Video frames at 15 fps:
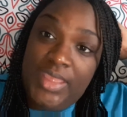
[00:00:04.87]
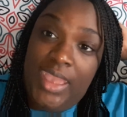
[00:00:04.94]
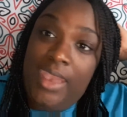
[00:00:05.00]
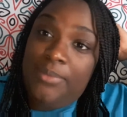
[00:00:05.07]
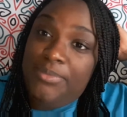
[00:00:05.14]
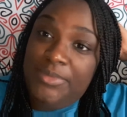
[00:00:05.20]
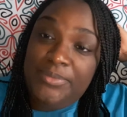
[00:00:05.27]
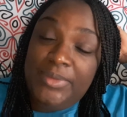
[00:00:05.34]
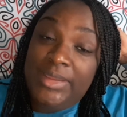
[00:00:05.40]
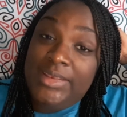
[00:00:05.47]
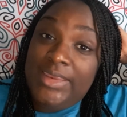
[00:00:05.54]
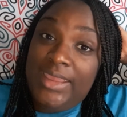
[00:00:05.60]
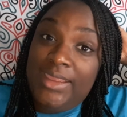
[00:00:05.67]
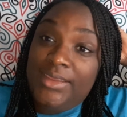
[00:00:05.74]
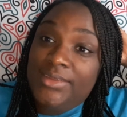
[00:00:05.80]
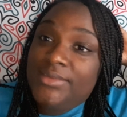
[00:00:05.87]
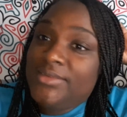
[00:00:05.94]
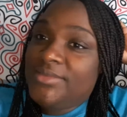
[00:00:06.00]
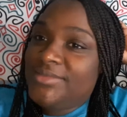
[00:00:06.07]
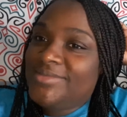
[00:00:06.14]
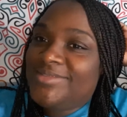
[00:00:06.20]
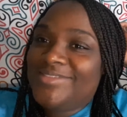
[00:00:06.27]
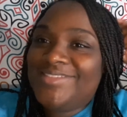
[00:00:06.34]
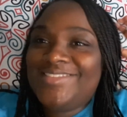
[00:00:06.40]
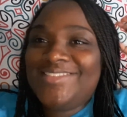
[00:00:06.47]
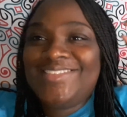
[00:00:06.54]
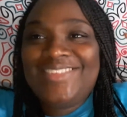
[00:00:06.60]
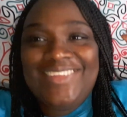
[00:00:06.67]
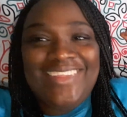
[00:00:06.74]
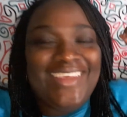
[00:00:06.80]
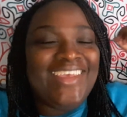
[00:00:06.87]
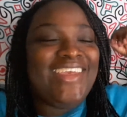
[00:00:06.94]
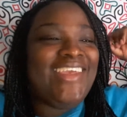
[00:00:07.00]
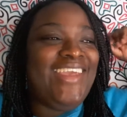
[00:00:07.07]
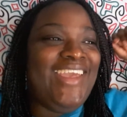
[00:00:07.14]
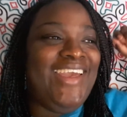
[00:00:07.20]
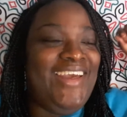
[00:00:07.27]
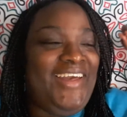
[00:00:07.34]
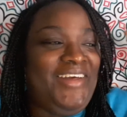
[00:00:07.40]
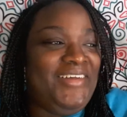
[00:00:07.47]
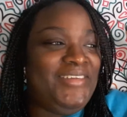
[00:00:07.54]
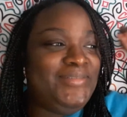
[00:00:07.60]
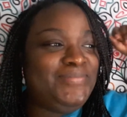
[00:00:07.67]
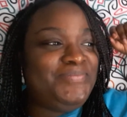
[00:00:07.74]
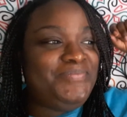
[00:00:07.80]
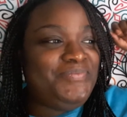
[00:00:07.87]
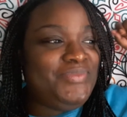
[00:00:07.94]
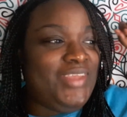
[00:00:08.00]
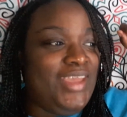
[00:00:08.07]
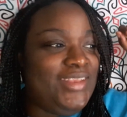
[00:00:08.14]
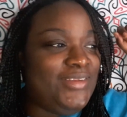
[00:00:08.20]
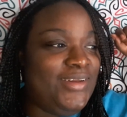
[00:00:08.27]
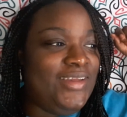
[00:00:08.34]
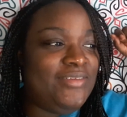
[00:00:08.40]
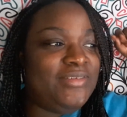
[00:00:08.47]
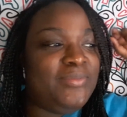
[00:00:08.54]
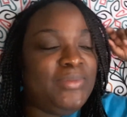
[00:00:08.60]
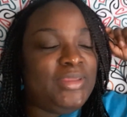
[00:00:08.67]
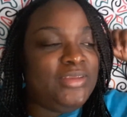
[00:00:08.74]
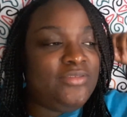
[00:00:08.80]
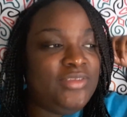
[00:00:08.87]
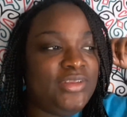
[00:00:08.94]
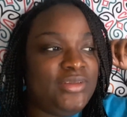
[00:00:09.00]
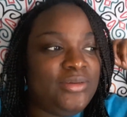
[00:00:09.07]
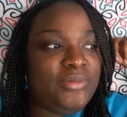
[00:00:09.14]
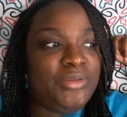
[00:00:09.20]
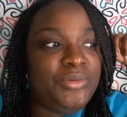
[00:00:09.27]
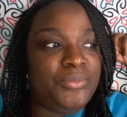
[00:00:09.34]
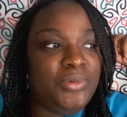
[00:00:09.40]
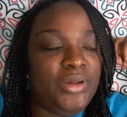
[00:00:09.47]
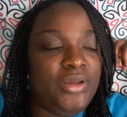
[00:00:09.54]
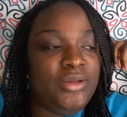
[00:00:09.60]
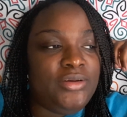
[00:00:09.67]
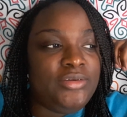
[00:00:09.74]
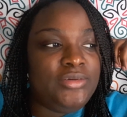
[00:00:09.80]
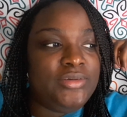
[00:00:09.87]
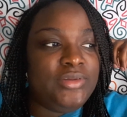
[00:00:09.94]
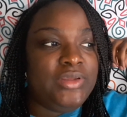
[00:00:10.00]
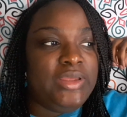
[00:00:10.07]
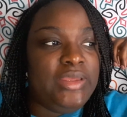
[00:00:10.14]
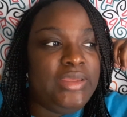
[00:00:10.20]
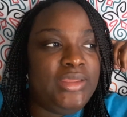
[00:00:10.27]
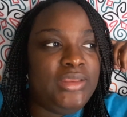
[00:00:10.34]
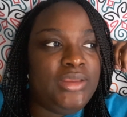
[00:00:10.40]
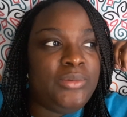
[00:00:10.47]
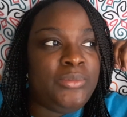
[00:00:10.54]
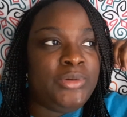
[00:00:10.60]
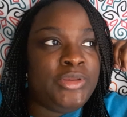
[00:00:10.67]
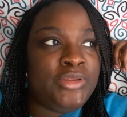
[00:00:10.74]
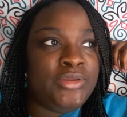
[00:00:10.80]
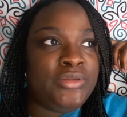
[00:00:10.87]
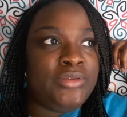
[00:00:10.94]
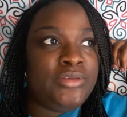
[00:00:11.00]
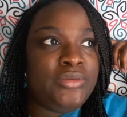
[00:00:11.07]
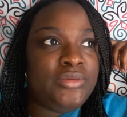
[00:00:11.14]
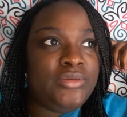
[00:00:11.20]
Happy Monday. I know I haven't made a video in a while, and I want to